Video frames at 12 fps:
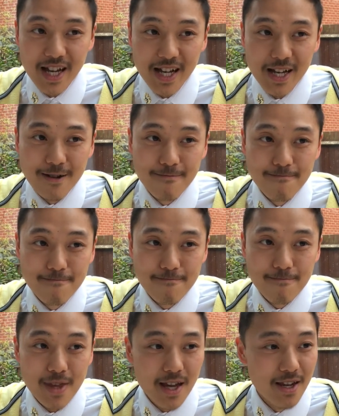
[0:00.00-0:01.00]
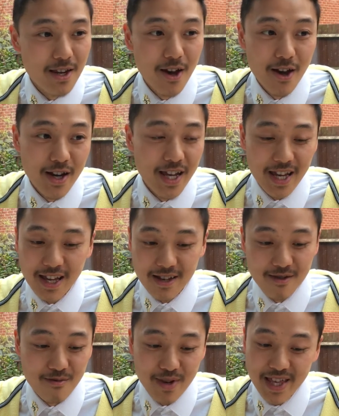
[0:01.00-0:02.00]
um,
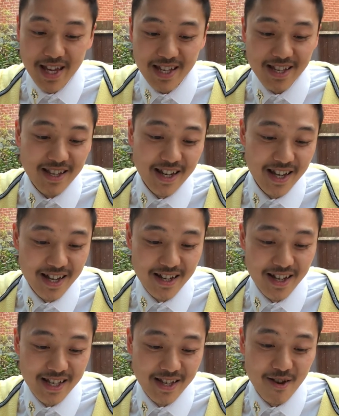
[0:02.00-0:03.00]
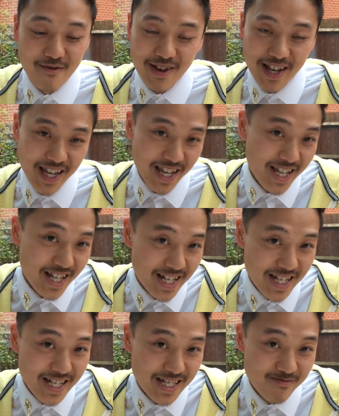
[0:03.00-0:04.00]
learning with it uh, and hopefully
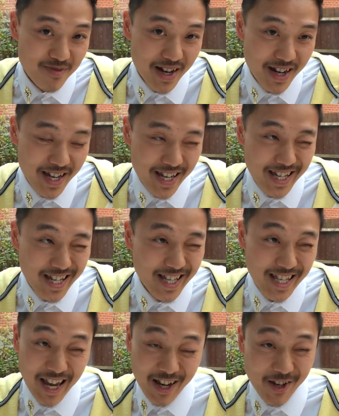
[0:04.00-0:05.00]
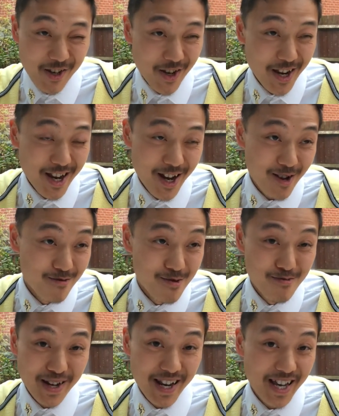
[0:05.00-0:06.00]
by next year I
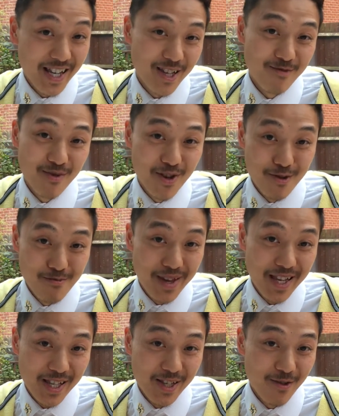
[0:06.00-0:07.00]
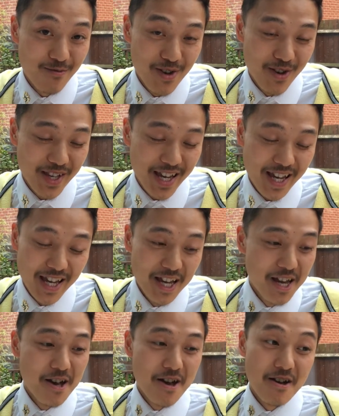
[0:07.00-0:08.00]
will play some good pieces of music.
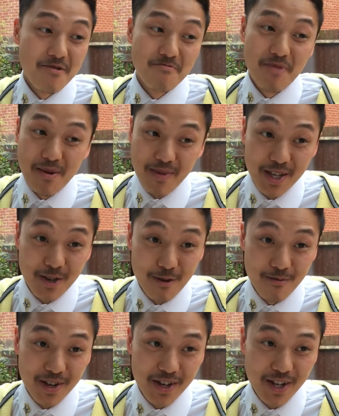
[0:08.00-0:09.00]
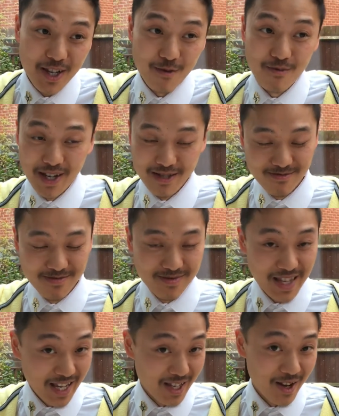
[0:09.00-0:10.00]
Maybe too ambitious, but
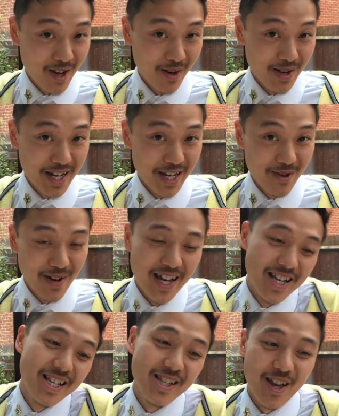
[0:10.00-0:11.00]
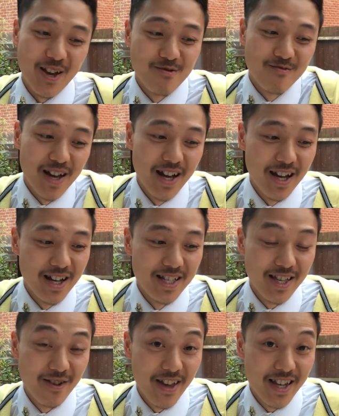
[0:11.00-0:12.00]
that's the goal anyway. So uh,
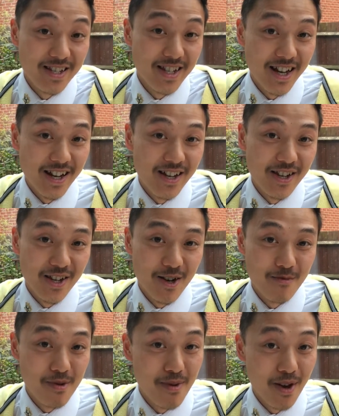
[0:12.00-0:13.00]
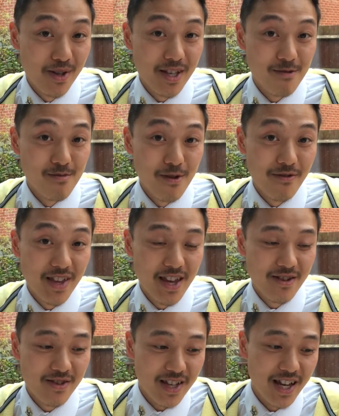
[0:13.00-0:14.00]
until then, I shall be posting more
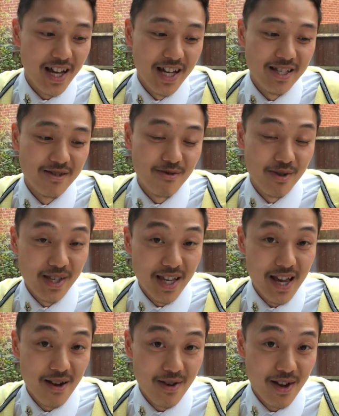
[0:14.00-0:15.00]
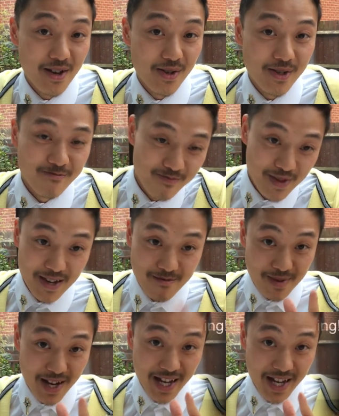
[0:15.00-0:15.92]
videos and we'll see how it goes.